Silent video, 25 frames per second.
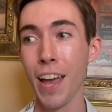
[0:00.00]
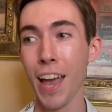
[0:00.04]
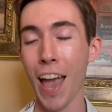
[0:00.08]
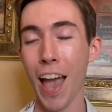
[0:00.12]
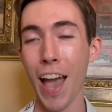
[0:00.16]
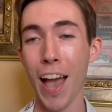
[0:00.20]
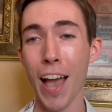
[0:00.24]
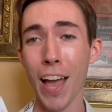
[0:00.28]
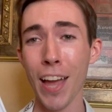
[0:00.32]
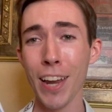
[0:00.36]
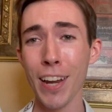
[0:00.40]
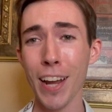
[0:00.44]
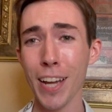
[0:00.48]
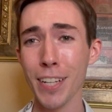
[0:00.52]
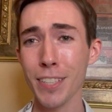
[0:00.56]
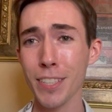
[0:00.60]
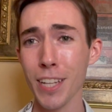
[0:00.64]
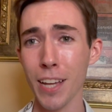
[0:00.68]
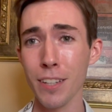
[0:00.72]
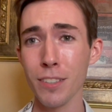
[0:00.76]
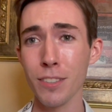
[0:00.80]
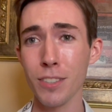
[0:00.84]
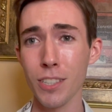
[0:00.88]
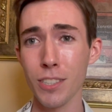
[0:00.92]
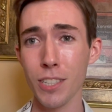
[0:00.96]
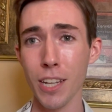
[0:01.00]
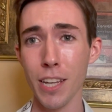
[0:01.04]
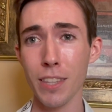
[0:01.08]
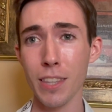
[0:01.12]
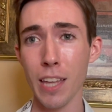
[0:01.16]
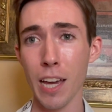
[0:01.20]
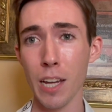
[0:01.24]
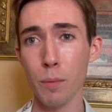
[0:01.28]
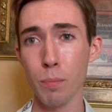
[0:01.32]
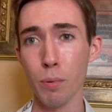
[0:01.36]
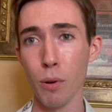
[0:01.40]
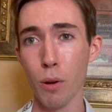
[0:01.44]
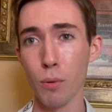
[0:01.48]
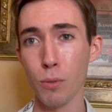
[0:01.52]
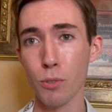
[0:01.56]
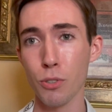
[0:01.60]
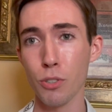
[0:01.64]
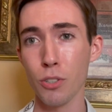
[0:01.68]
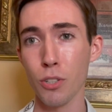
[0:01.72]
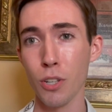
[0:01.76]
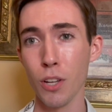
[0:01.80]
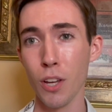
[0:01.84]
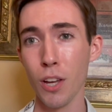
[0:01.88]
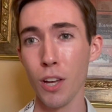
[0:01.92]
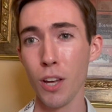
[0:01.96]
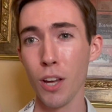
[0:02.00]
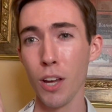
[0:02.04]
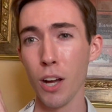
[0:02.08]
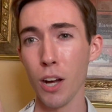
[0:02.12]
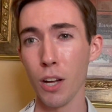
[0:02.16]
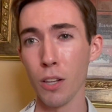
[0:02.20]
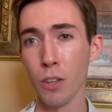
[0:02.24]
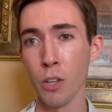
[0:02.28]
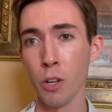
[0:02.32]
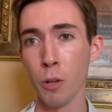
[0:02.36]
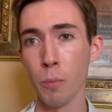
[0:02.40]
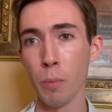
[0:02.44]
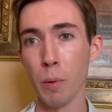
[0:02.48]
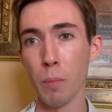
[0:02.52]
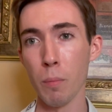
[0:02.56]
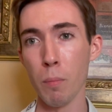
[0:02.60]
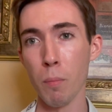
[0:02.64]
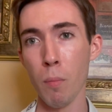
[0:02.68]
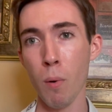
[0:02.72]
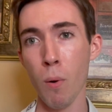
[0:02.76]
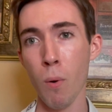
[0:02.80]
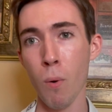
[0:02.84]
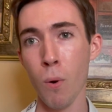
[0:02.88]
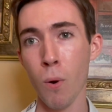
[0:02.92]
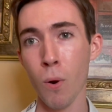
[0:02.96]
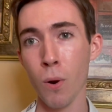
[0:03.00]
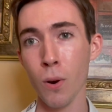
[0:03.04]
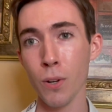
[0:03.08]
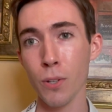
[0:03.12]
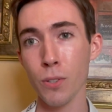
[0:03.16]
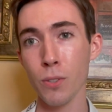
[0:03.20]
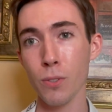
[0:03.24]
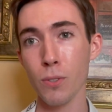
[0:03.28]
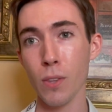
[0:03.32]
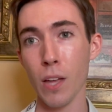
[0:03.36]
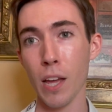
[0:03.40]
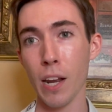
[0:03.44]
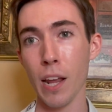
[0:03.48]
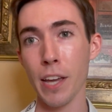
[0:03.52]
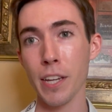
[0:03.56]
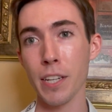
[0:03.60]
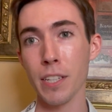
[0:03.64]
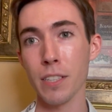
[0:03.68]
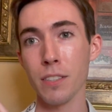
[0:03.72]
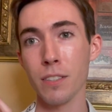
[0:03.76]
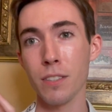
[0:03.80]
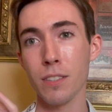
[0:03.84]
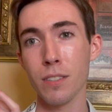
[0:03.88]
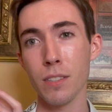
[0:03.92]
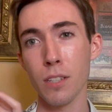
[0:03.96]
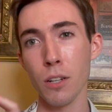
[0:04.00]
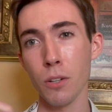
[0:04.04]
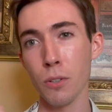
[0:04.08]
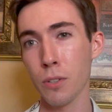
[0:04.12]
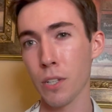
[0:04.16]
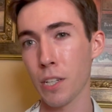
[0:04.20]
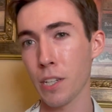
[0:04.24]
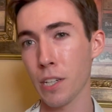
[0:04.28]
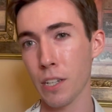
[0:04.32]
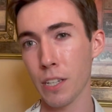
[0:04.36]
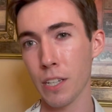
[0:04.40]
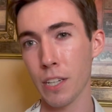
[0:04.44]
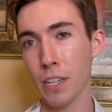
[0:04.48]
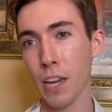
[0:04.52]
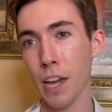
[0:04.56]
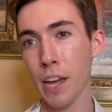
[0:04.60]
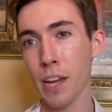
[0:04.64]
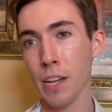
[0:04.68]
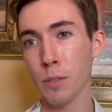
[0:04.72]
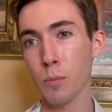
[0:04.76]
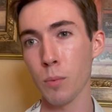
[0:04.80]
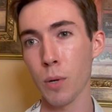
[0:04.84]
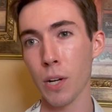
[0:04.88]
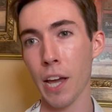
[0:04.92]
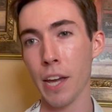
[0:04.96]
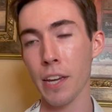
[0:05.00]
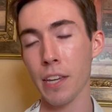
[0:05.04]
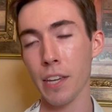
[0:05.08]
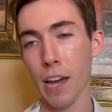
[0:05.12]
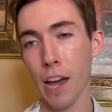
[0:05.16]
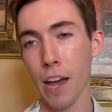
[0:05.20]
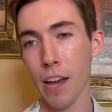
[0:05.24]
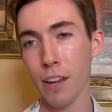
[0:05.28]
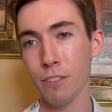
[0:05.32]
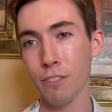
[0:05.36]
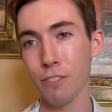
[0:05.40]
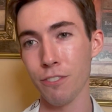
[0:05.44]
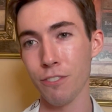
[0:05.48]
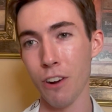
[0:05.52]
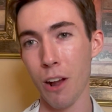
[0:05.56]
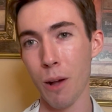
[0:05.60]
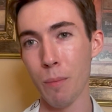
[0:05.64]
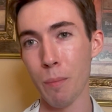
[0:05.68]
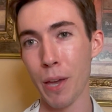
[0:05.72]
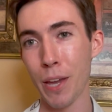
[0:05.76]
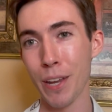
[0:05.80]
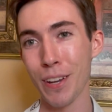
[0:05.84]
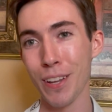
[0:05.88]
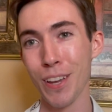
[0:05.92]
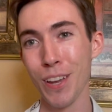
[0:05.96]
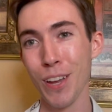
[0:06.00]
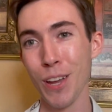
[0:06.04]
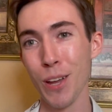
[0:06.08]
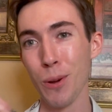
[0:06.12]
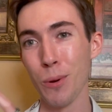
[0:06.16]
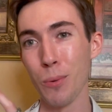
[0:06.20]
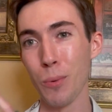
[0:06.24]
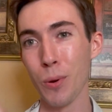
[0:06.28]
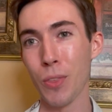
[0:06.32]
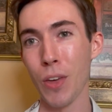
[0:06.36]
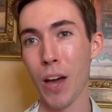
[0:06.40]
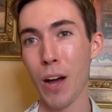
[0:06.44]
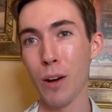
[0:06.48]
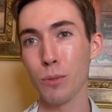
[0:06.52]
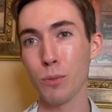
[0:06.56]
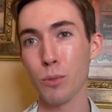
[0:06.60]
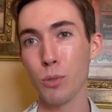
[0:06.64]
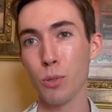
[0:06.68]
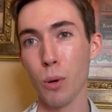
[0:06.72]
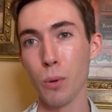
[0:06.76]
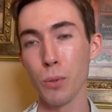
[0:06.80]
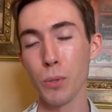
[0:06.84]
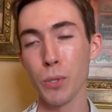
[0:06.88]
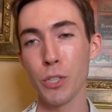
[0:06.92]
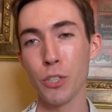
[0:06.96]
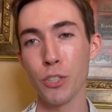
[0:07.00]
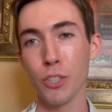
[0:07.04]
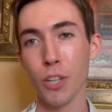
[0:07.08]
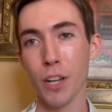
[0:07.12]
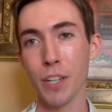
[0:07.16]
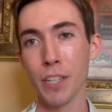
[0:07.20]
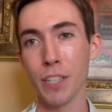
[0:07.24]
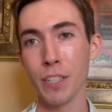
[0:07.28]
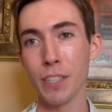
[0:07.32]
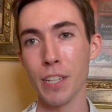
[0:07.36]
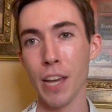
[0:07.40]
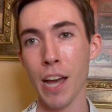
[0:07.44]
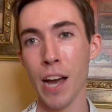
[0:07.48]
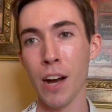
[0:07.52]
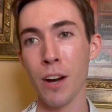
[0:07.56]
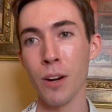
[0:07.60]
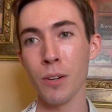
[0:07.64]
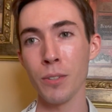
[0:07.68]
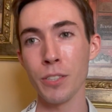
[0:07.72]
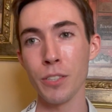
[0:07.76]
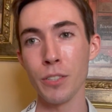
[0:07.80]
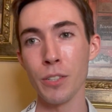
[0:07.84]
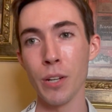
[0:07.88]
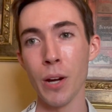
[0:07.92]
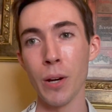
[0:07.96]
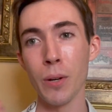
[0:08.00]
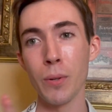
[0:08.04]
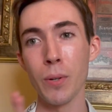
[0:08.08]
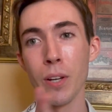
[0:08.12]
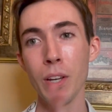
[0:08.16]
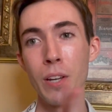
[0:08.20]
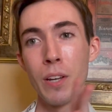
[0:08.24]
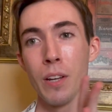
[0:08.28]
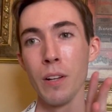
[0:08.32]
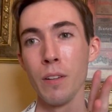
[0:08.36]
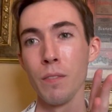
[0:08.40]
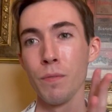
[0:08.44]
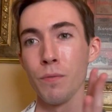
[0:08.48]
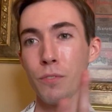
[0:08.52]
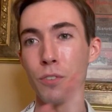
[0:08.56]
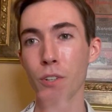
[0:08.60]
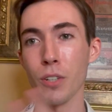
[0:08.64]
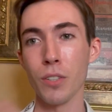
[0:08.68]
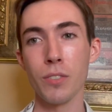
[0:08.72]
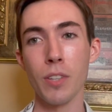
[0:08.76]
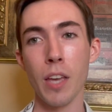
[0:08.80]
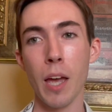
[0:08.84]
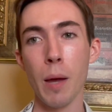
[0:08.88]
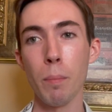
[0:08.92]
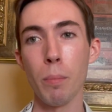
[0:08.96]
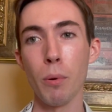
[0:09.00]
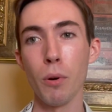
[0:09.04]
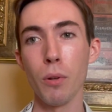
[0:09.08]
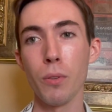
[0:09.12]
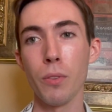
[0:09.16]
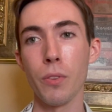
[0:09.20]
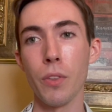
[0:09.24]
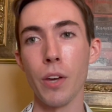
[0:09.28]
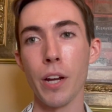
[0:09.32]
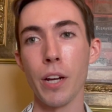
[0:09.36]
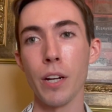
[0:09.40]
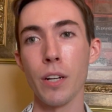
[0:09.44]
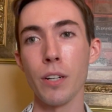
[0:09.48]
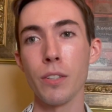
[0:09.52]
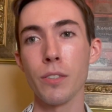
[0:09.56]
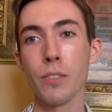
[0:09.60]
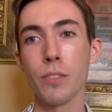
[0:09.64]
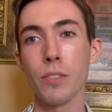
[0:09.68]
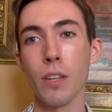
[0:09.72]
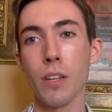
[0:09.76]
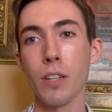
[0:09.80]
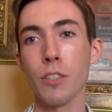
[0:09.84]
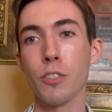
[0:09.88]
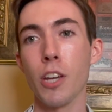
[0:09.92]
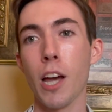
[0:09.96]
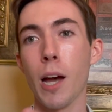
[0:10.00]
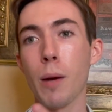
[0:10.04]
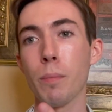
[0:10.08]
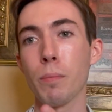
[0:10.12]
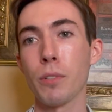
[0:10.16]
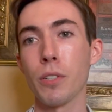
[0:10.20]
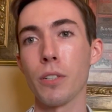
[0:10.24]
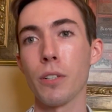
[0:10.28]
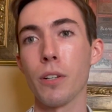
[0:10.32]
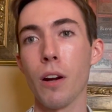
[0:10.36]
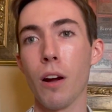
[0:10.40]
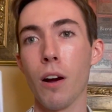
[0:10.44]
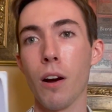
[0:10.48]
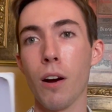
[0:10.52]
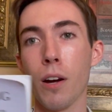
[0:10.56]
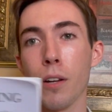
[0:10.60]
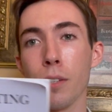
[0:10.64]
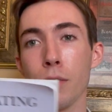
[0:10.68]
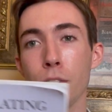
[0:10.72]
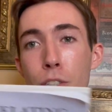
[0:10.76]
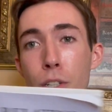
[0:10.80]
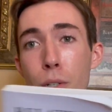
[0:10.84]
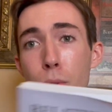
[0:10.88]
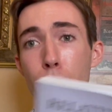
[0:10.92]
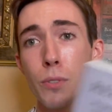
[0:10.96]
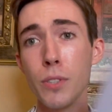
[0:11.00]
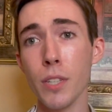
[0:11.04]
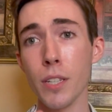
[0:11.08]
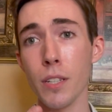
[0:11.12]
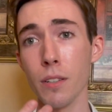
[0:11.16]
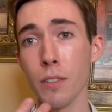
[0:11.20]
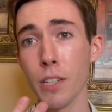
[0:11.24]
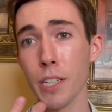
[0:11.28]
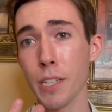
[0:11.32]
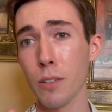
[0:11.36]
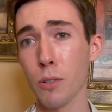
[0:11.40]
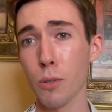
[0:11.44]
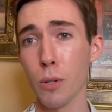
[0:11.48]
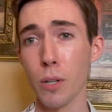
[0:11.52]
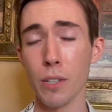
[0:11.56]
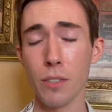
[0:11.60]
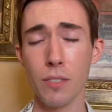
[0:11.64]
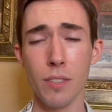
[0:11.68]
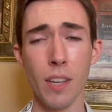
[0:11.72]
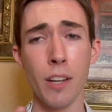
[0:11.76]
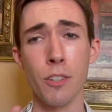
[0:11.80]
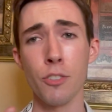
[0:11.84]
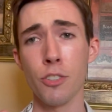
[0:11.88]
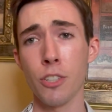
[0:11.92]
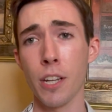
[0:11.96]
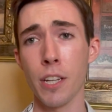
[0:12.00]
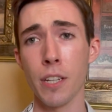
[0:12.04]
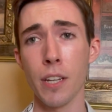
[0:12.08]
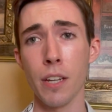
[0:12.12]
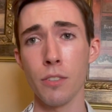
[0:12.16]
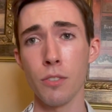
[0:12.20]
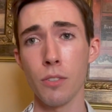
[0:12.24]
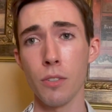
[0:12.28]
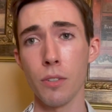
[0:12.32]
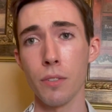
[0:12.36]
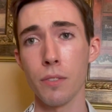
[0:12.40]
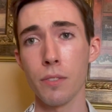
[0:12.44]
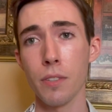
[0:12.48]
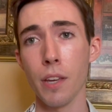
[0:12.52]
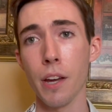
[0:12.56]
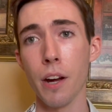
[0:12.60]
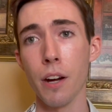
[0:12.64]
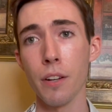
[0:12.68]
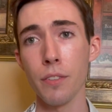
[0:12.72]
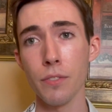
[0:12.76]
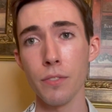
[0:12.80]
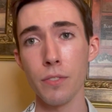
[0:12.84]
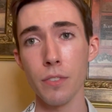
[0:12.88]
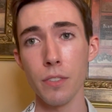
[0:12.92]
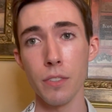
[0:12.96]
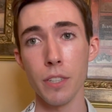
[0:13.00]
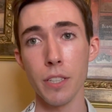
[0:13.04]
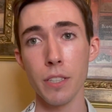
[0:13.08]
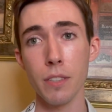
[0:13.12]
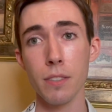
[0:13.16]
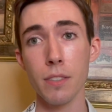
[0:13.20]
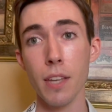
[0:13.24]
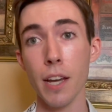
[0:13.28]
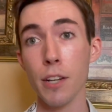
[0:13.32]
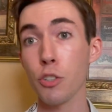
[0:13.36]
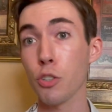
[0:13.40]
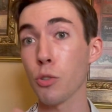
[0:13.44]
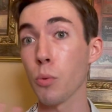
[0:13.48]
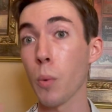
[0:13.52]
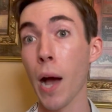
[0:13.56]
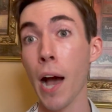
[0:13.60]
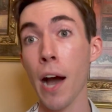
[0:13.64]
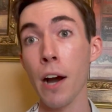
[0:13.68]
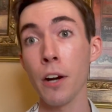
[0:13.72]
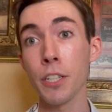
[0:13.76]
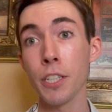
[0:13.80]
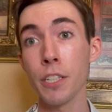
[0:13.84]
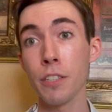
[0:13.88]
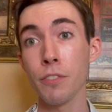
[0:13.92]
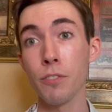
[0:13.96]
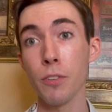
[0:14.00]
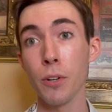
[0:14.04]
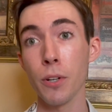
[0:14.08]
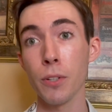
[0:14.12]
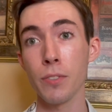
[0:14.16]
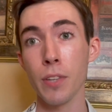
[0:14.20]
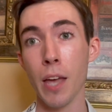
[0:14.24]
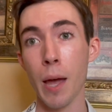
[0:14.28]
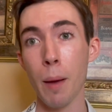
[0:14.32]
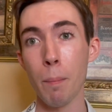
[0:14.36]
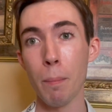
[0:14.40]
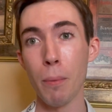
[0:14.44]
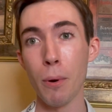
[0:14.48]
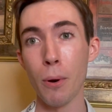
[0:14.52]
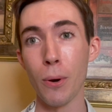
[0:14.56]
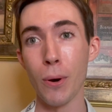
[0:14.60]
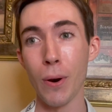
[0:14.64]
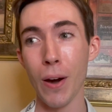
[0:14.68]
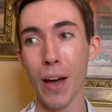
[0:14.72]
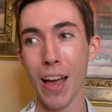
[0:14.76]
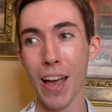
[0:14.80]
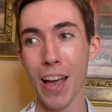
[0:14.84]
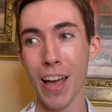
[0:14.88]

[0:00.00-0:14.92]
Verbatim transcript: And I tend to take that approach a little bit more so that I can still gain what I can from it without totally shutting down, you know. For example, there's a chapter on, you know, like, or a section, I guess you could say, on like sexuality, for example.